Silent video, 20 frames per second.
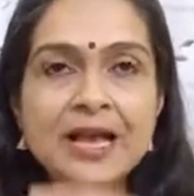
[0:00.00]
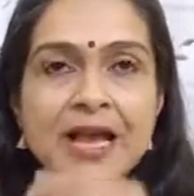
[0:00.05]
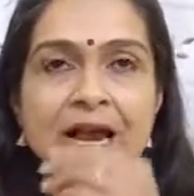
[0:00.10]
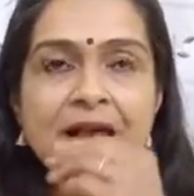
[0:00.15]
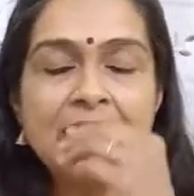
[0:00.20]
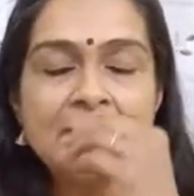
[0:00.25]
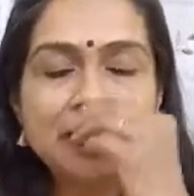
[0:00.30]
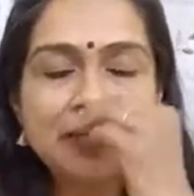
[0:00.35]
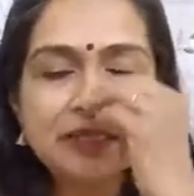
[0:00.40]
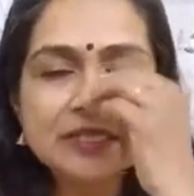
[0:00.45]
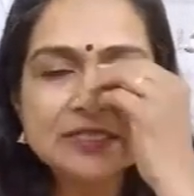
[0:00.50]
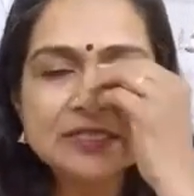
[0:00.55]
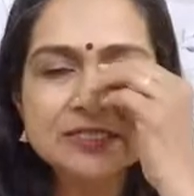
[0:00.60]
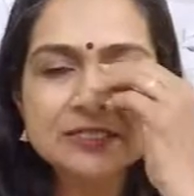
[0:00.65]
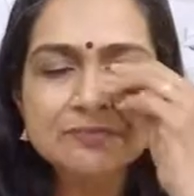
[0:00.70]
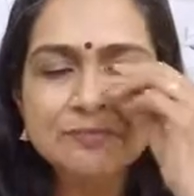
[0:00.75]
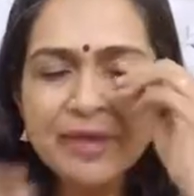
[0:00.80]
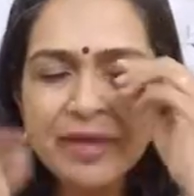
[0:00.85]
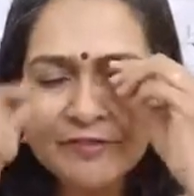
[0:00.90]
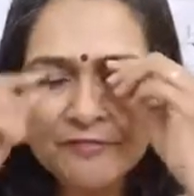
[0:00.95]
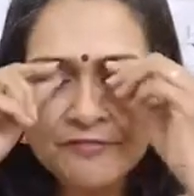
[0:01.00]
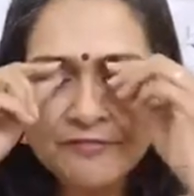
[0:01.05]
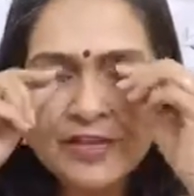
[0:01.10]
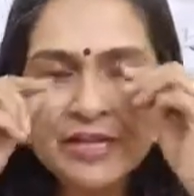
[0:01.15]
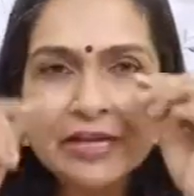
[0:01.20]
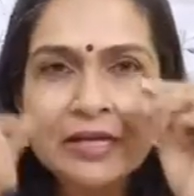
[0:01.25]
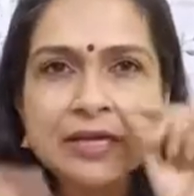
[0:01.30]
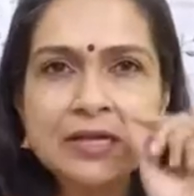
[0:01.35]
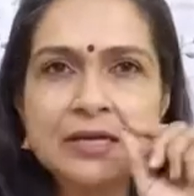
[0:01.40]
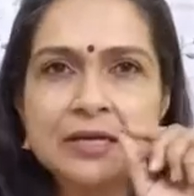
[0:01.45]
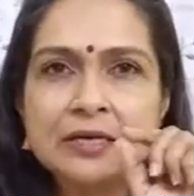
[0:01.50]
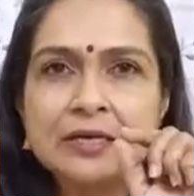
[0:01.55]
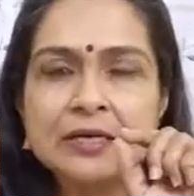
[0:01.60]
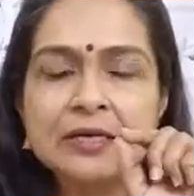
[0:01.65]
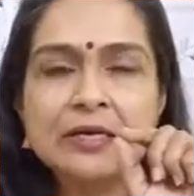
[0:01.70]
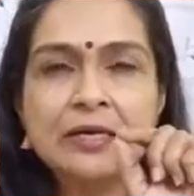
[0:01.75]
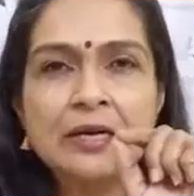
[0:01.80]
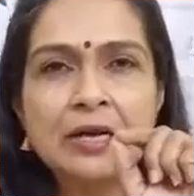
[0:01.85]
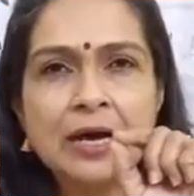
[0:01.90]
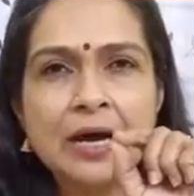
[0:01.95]
And this may feel a
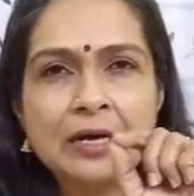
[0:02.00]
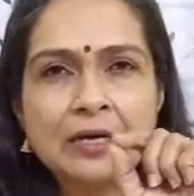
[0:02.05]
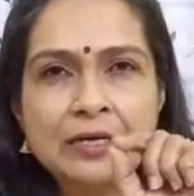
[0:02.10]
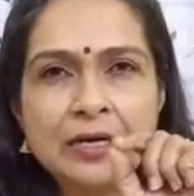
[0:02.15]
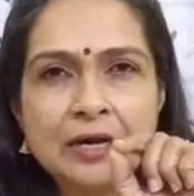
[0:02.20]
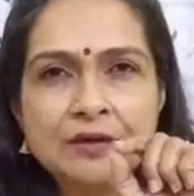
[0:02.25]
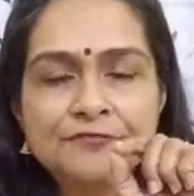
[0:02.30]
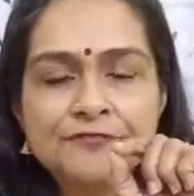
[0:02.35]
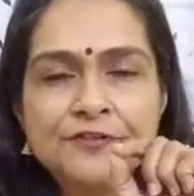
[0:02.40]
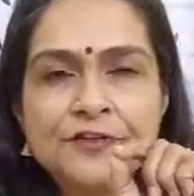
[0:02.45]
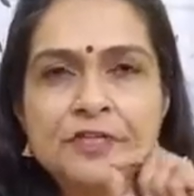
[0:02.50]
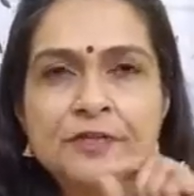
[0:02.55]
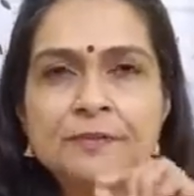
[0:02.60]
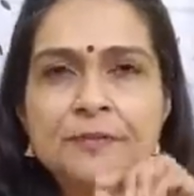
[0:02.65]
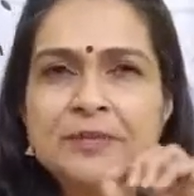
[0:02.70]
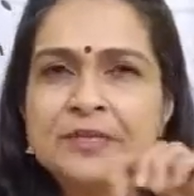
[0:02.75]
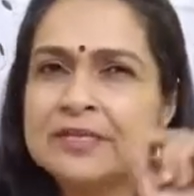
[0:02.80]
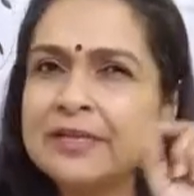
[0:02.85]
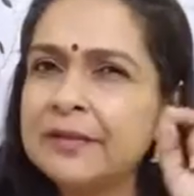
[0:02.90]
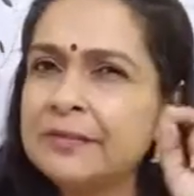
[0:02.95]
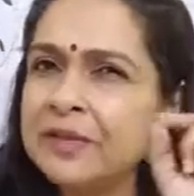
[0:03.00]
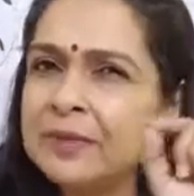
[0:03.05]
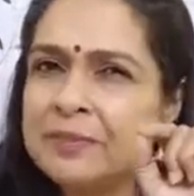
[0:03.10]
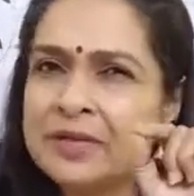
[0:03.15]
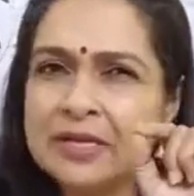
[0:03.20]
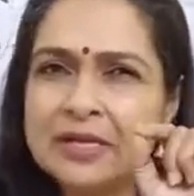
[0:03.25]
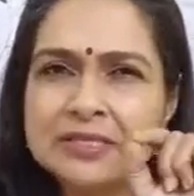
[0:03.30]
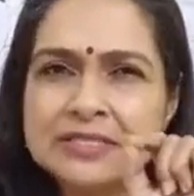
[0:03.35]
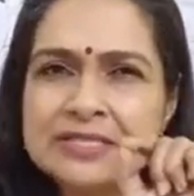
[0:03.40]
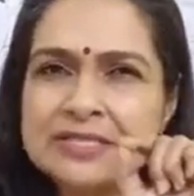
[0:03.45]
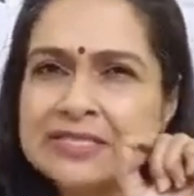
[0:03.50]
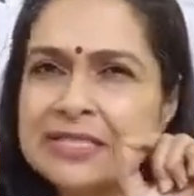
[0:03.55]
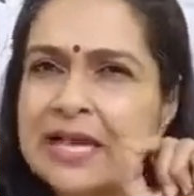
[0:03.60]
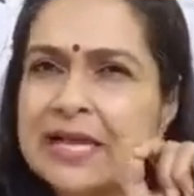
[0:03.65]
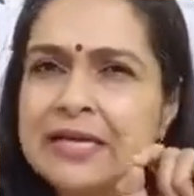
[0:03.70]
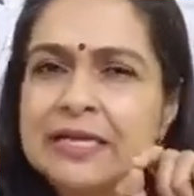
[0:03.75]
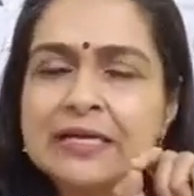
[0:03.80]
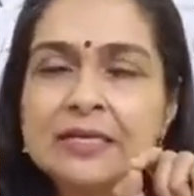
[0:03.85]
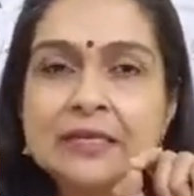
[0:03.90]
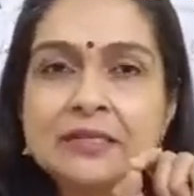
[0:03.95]
little uncomfortable, there may be a
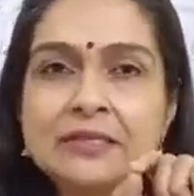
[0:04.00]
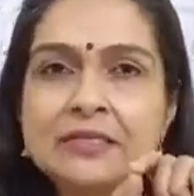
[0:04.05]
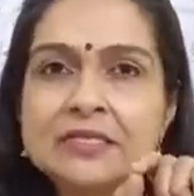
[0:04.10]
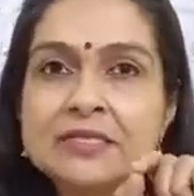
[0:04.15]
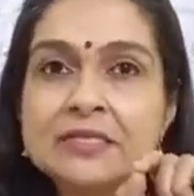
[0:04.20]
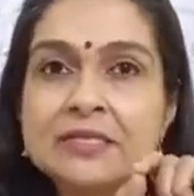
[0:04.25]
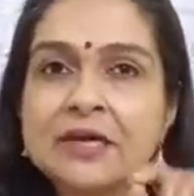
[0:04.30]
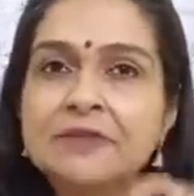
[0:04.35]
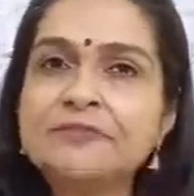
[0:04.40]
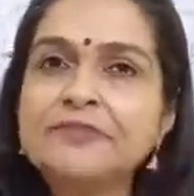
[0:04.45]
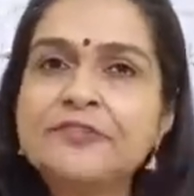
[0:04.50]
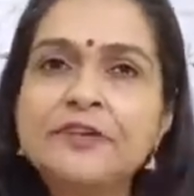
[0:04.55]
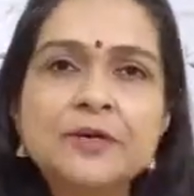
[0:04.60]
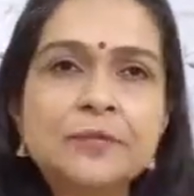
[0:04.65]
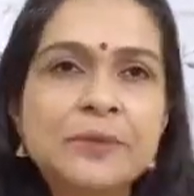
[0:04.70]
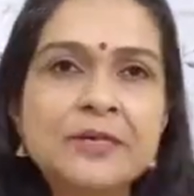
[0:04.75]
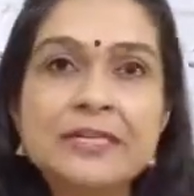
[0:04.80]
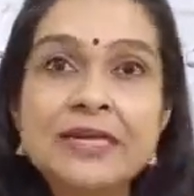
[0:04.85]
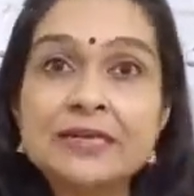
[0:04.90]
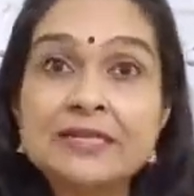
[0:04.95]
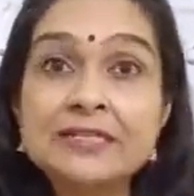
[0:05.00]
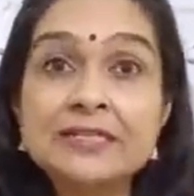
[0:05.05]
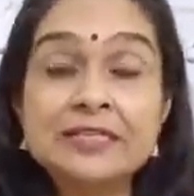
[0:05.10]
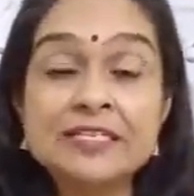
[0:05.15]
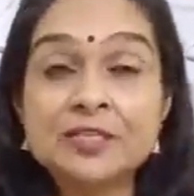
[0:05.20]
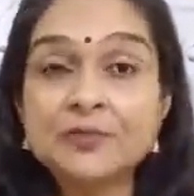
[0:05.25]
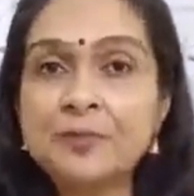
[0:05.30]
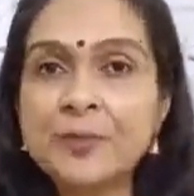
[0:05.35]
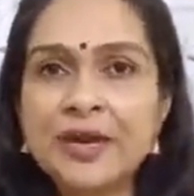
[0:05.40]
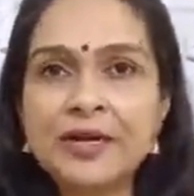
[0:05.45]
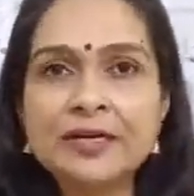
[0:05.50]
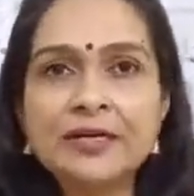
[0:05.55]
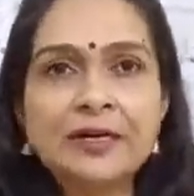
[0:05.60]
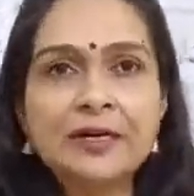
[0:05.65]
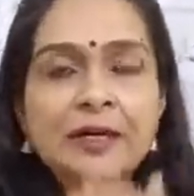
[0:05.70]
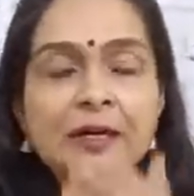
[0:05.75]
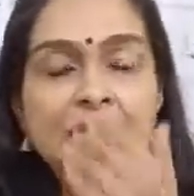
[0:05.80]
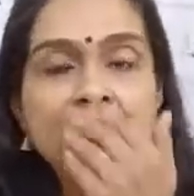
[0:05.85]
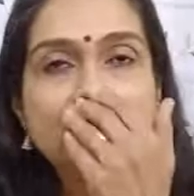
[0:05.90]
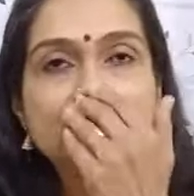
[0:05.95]
slight discomfort, but that is
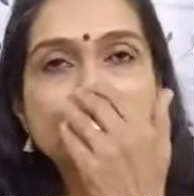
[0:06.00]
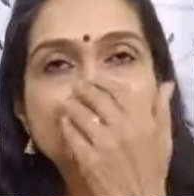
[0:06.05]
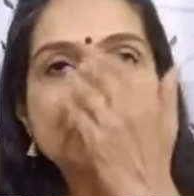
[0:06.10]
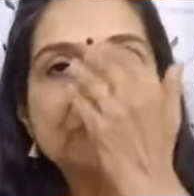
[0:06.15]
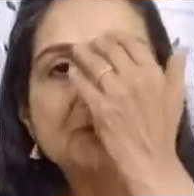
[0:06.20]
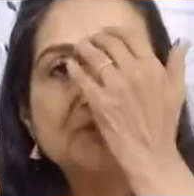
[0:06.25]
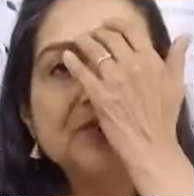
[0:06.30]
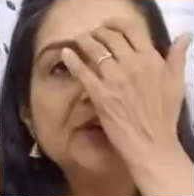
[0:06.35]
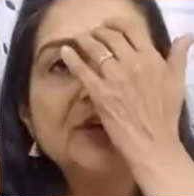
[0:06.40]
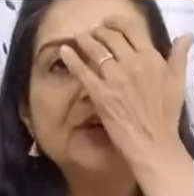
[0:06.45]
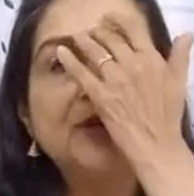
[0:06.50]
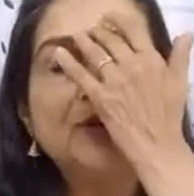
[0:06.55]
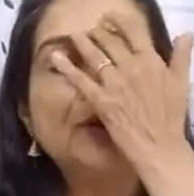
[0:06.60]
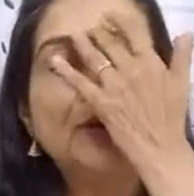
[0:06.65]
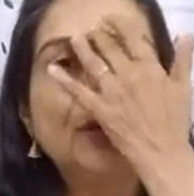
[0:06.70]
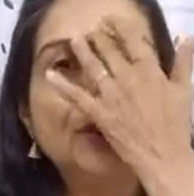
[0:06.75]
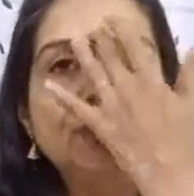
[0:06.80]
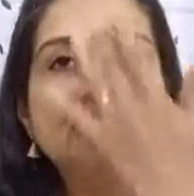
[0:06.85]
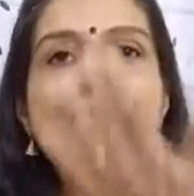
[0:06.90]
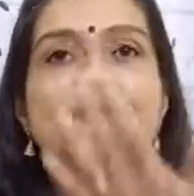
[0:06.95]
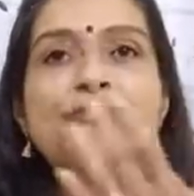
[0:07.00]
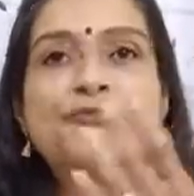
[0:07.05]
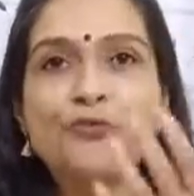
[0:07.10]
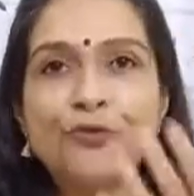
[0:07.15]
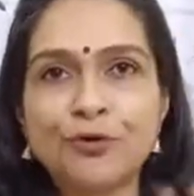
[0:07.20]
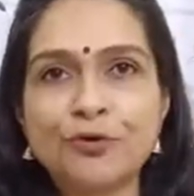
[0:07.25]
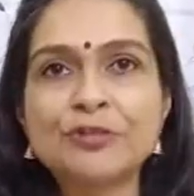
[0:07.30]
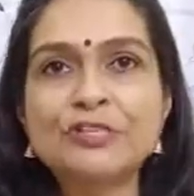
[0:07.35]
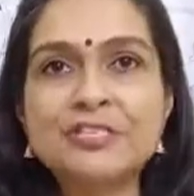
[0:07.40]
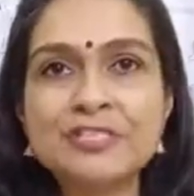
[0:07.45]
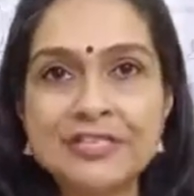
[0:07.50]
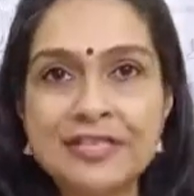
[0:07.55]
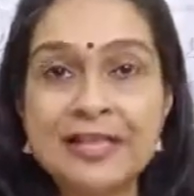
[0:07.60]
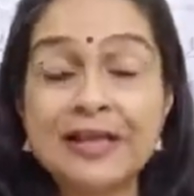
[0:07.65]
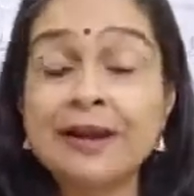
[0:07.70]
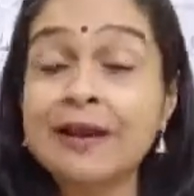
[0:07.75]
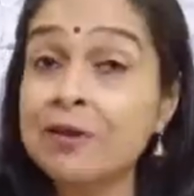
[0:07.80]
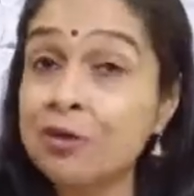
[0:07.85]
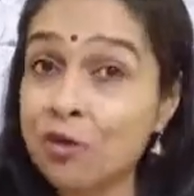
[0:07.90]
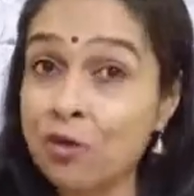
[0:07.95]
expected because we don't focus
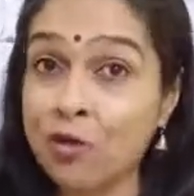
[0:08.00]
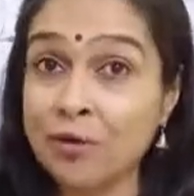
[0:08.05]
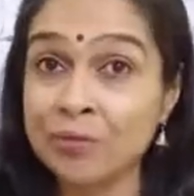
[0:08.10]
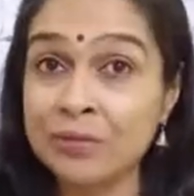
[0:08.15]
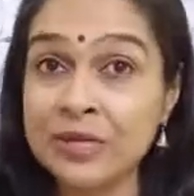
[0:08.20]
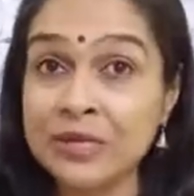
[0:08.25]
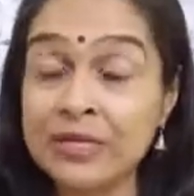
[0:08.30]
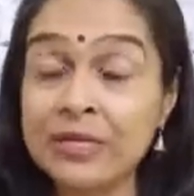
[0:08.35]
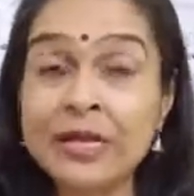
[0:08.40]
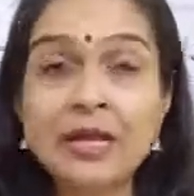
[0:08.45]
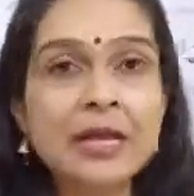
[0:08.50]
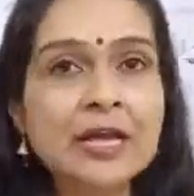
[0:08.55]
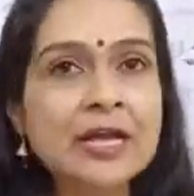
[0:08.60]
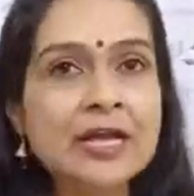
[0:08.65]
there normally.